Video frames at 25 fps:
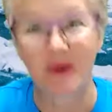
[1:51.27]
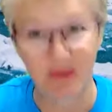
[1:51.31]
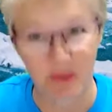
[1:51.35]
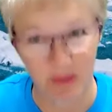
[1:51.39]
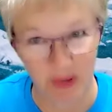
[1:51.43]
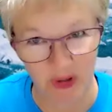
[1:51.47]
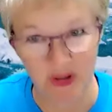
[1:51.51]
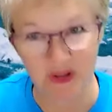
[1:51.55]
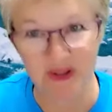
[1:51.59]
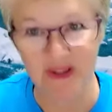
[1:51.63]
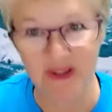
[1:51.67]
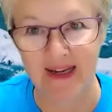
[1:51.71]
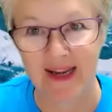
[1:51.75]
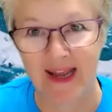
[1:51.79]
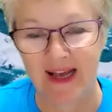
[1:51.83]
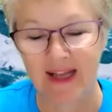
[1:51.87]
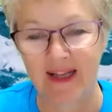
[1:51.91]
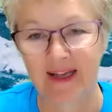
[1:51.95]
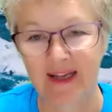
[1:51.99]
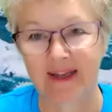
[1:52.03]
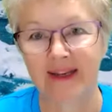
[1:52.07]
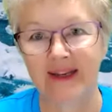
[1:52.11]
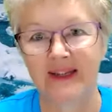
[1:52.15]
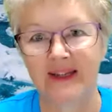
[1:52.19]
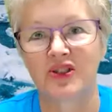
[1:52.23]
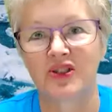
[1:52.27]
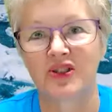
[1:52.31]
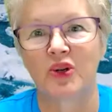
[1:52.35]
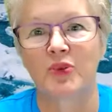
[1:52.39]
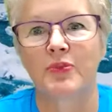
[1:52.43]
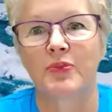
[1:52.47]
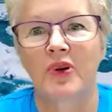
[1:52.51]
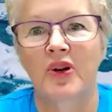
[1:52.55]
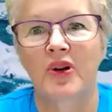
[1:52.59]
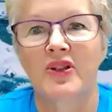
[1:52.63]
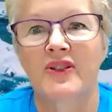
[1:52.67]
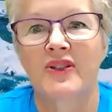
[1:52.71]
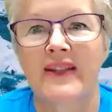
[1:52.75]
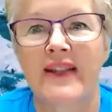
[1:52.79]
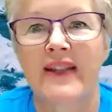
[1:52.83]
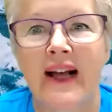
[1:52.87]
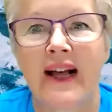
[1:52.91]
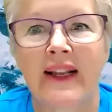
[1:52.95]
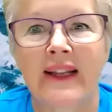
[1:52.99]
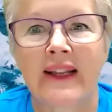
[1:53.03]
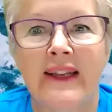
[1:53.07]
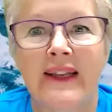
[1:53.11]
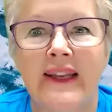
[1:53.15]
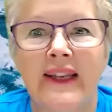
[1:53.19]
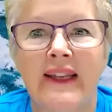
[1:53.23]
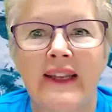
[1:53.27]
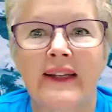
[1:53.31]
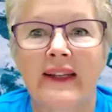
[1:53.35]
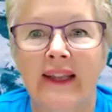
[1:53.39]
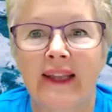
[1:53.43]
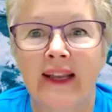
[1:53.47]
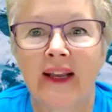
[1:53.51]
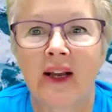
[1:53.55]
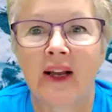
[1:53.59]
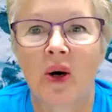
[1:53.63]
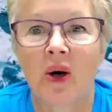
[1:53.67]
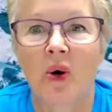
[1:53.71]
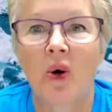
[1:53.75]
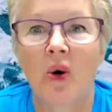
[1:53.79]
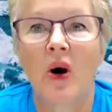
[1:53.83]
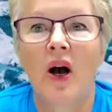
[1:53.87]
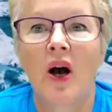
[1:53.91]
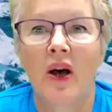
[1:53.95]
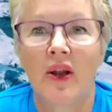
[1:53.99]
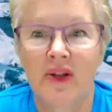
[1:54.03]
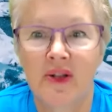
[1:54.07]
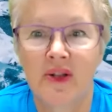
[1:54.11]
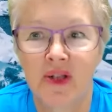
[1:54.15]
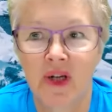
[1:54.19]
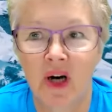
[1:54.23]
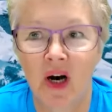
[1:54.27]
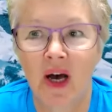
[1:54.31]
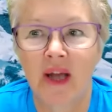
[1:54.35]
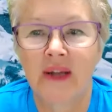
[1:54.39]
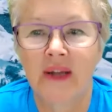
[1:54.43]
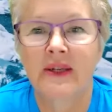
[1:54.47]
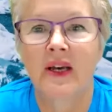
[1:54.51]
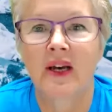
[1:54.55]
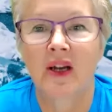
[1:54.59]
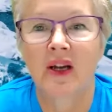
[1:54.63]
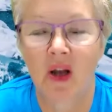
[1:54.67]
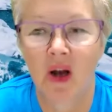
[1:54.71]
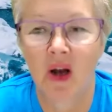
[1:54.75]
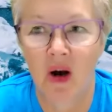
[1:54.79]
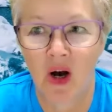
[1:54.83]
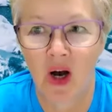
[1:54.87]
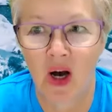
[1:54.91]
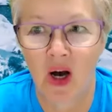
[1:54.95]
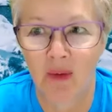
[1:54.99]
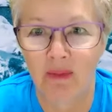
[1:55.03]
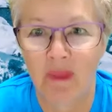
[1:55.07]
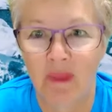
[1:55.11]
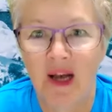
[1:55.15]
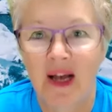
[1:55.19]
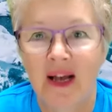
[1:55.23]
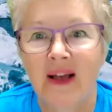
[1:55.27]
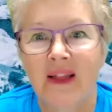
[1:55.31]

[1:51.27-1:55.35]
personality so personalitylingo.com